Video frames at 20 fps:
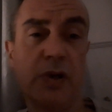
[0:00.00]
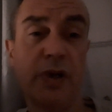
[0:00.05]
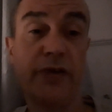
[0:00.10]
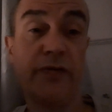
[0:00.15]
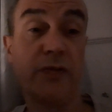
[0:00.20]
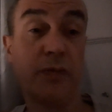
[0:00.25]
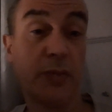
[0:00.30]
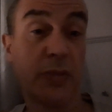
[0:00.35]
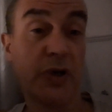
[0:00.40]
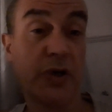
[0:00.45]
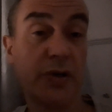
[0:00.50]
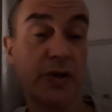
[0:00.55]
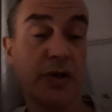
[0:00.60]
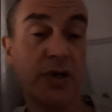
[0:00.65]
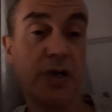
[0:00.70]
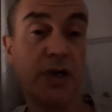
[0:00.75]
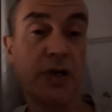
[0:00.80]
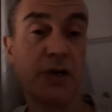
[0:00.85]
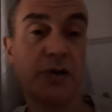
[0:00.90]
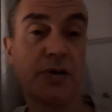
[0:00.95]
even by
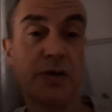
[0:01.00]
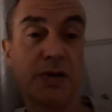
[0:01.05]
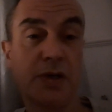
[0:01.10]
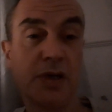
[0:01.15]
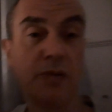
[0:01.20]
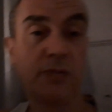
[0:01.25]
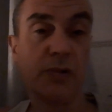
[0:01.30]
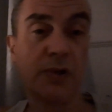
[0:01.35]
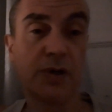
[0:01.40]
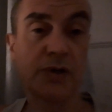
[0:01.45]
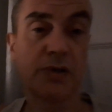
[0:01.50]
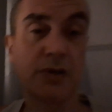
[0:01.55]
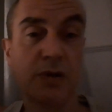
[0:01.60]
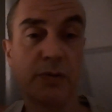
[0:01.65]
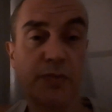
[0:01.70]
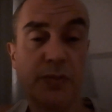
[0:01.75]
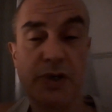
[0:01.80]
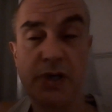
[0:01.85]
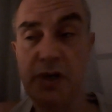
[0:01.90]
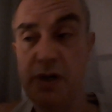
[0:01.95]
teachers, there were
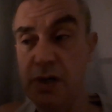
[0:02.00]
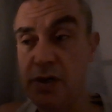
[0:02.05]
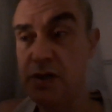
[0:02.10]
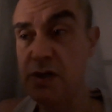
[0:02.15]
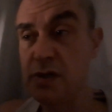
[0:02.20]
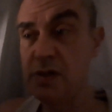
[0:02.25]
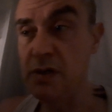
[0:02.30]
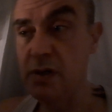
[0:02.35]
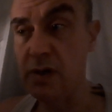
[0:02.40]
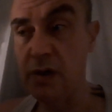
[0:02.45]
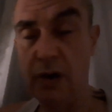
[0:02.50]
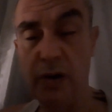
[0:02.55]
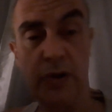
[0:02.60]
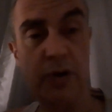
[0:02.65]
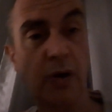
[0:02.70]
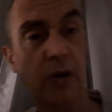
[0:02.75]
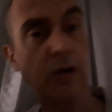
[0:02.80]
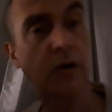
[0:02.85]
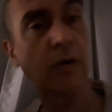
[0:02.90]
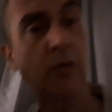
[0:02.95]
some teachers that I
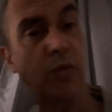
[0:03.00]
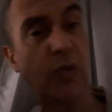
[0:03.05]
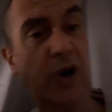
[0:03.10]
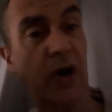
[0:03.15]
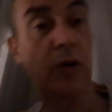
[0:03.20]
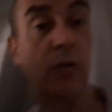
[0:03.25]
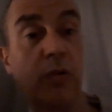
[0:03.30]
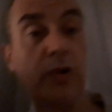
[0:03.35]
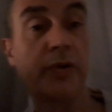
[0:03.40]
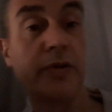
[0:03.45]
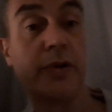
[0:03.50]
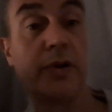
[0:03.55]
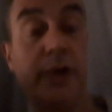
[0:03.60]
got on well with,